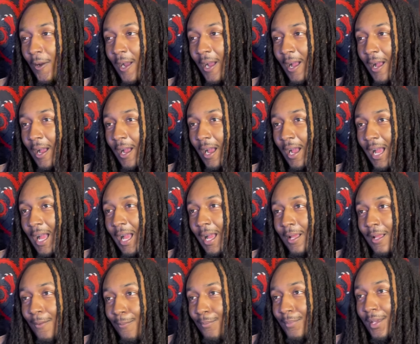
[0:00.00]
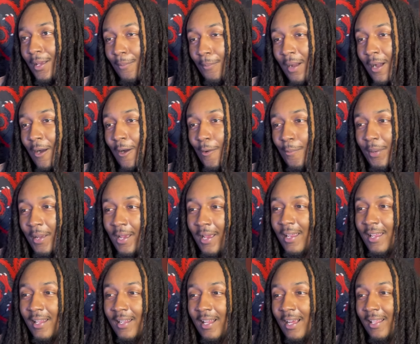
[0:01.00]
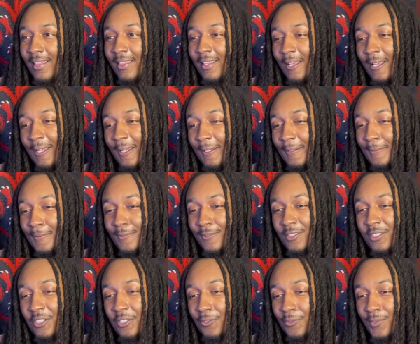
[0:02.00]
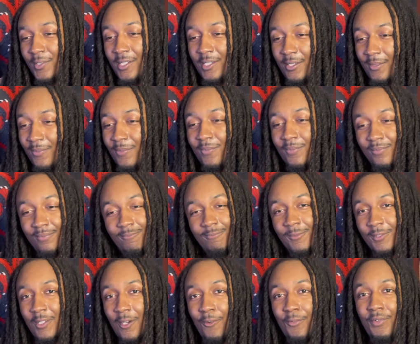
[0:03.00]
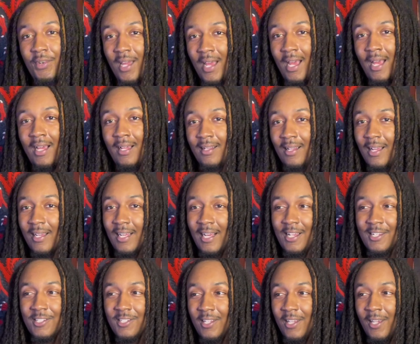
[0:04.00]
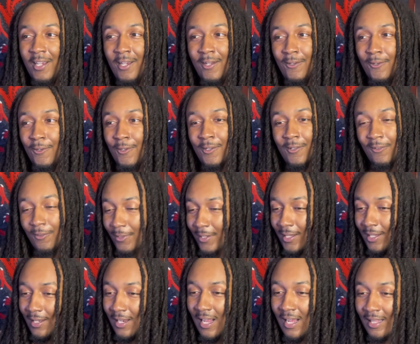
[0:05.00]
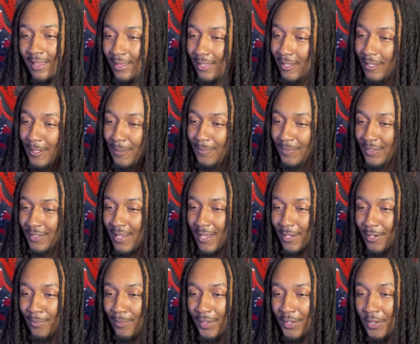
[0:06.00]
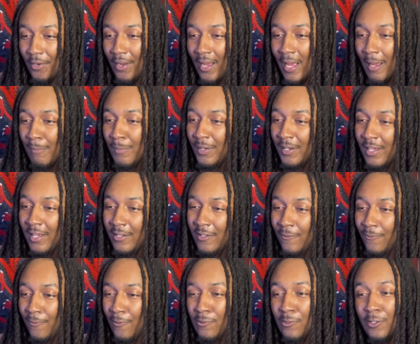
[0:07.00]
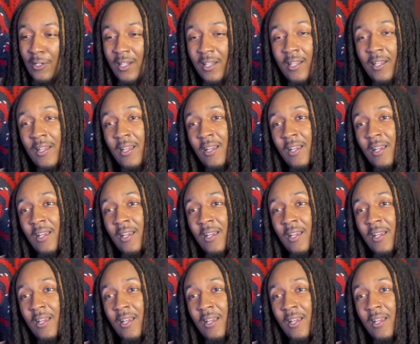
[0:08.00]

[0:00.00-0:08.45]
I admit my opinion, I think Tariq gonna die, like I said, or gonna get locked up. Ain't gonna be no happy ending for it.